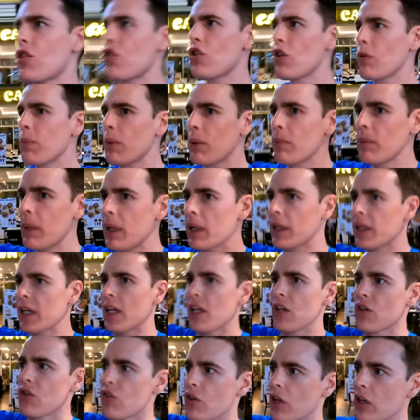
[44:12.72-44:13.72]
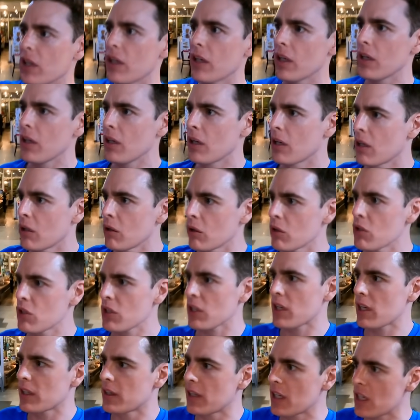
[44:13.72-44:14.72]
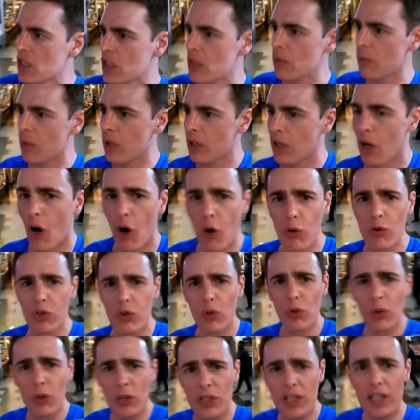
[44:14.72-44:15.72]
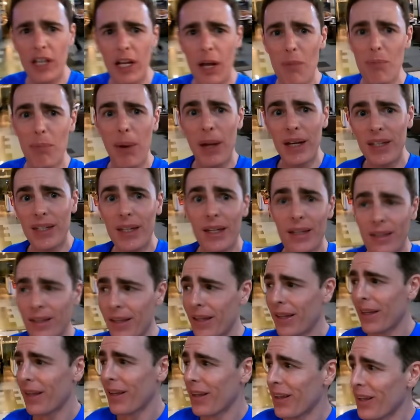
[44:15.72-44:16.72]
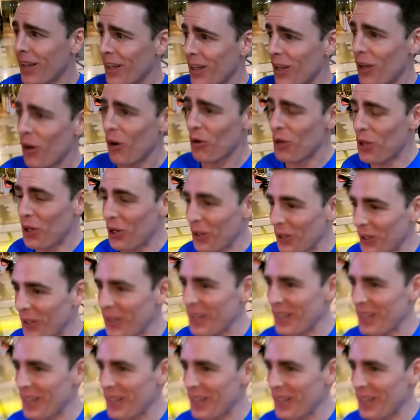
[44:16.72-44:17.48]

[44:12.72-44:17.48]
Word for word: the supermarket is right there. It looks like a decent one. It also looks like a big yin. It also